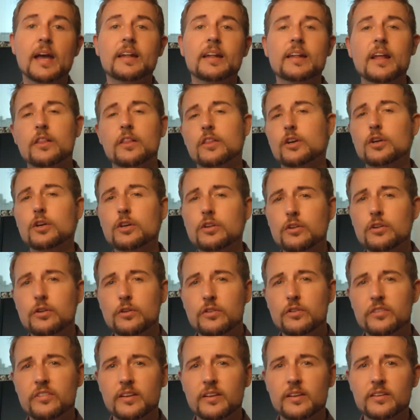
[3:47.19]
Now the good
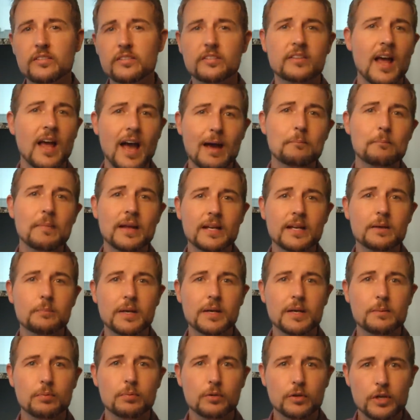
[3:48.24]
news is not many
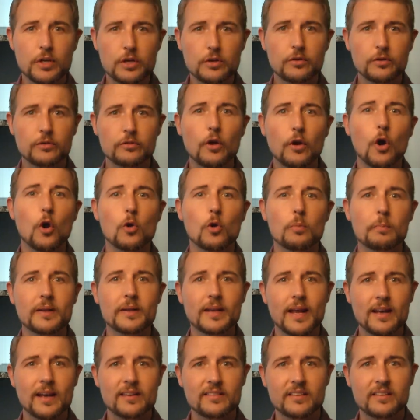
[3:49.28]
people use
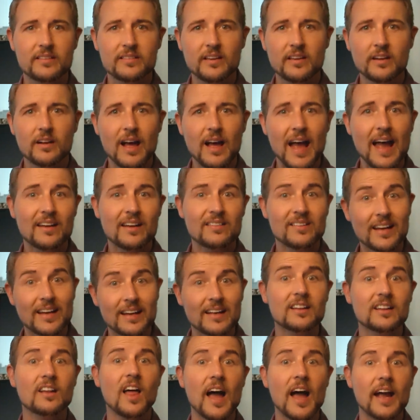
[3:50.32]
OpenSSL as a
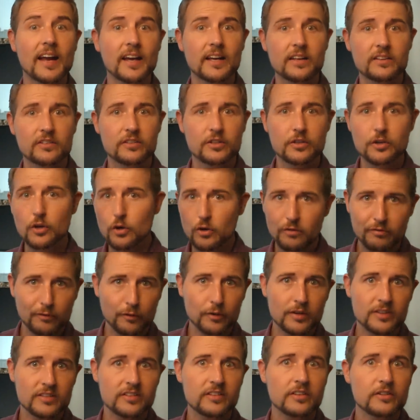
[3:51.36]
client. You know,
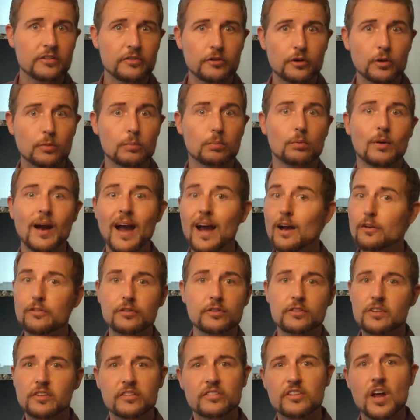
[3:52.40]
for instance, your
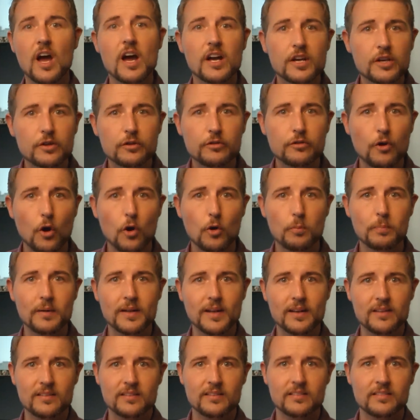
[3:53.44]
browser does not use
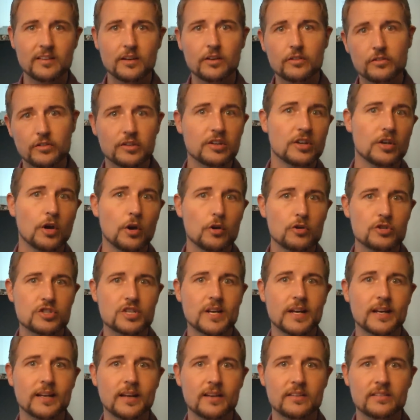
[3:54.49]
OpenSSL to
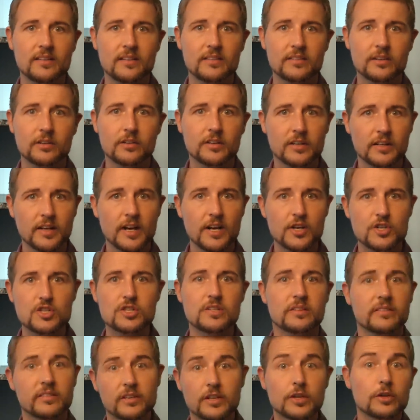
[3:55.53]
negotiate SSL
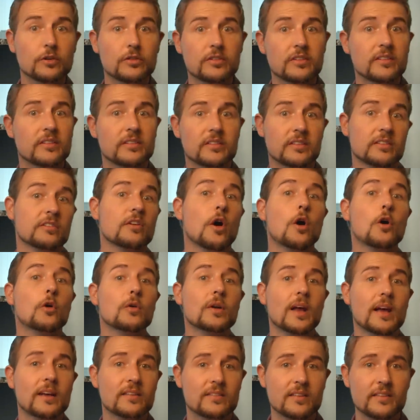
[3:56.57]
connections. It uses its
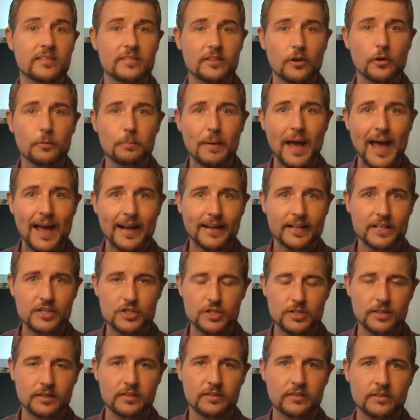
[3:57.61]
own SSL
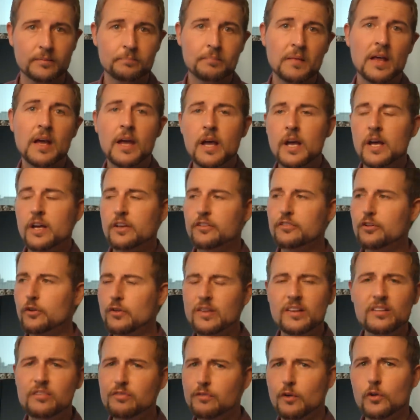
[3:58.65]
packages. So
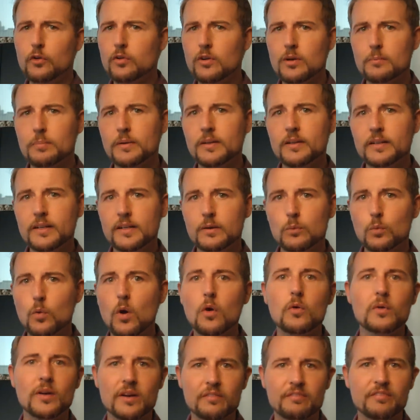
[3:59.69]
this vulnerability
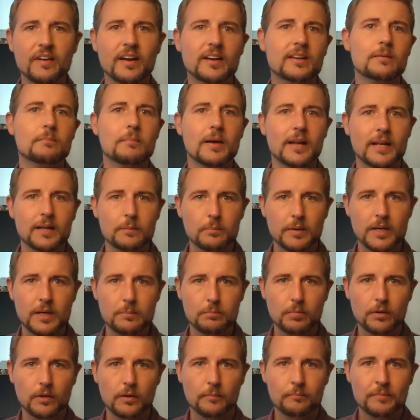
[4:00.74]
won't affect many
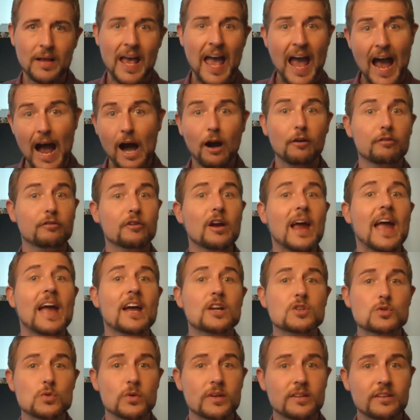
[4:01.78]
people. However,
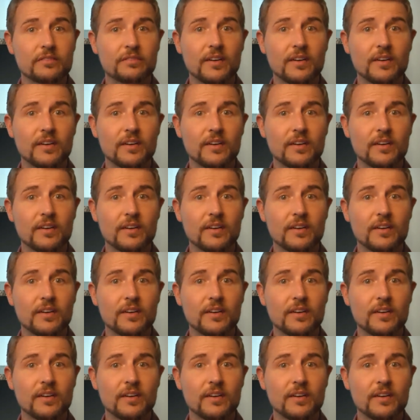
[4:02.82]
Android